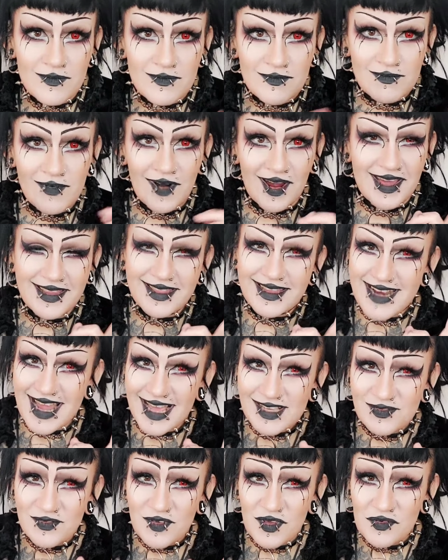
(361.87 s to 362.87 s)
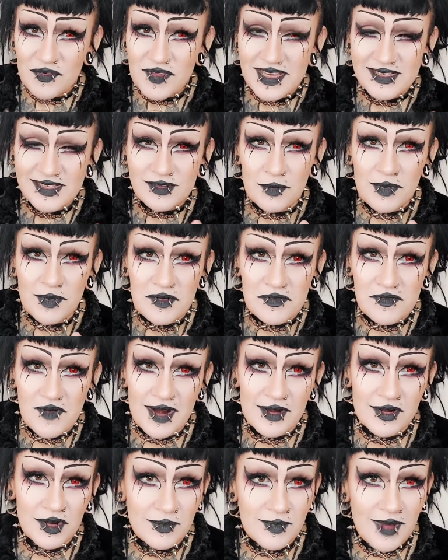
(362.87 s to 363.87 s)
Right, the next few things are a bit
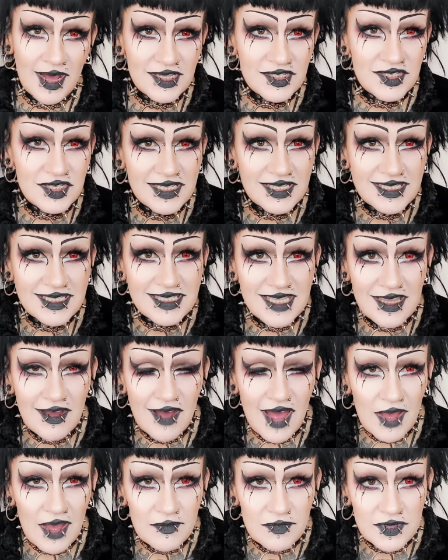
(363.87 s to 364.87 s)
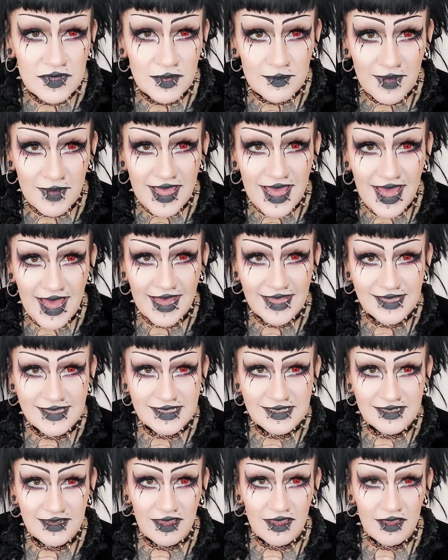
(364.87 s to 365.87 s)
random. As you can see, I haven't done my hair
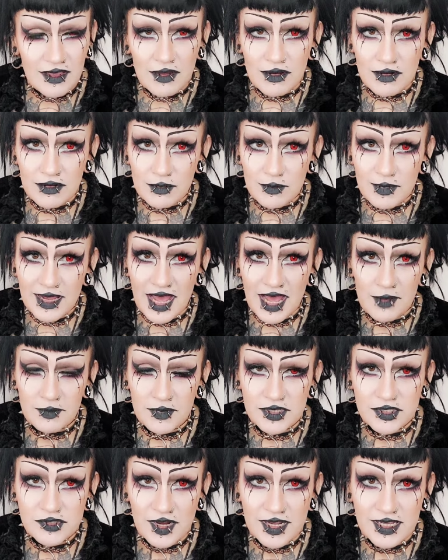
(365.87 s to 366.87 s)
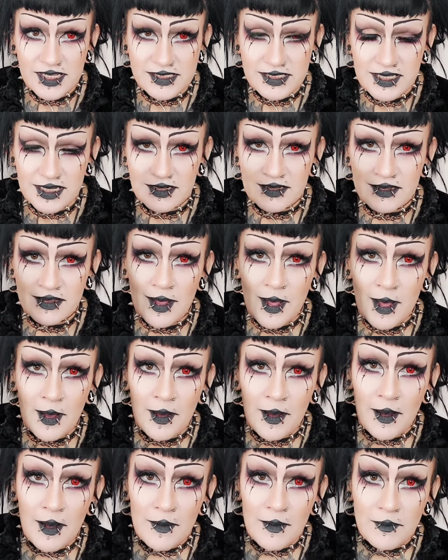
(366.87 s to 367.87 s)
today. I normally have my dregs in.
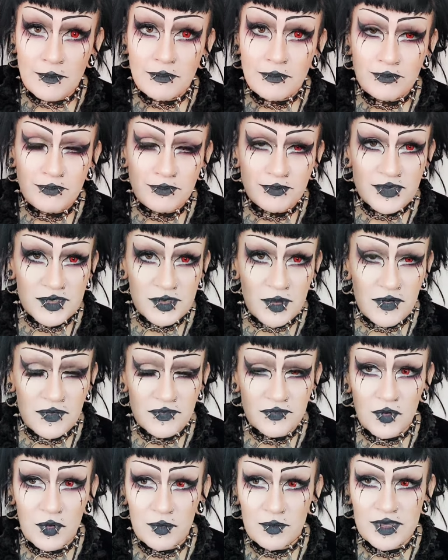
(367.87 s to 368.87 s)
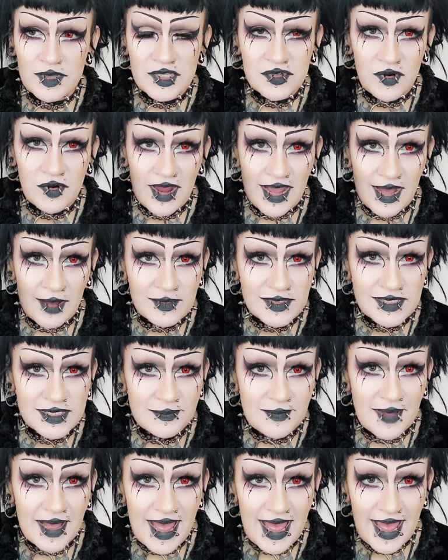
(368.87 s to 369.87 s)
So I thought we'd try out
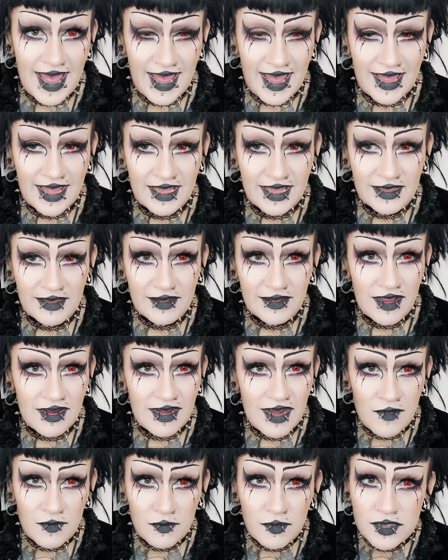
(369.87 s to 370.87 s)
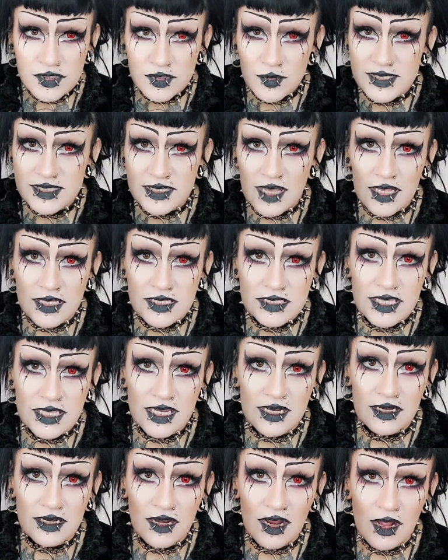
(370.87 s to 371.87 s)
some hair. And everyone's always
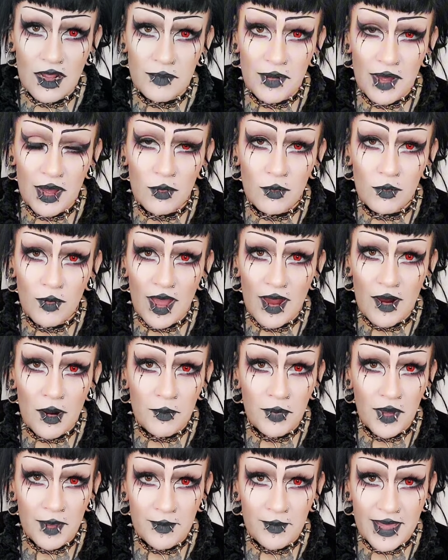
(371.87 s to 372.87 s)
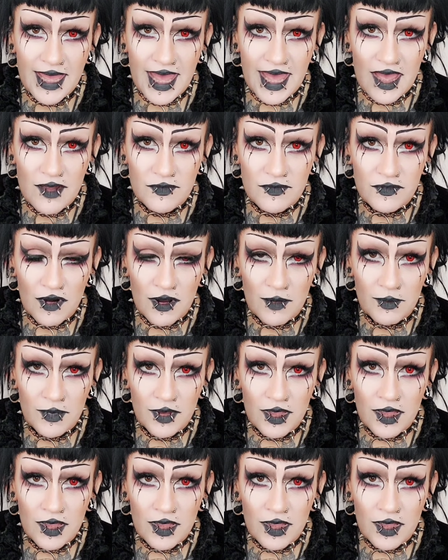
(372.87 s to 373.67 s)
asking about where I buy my hair from.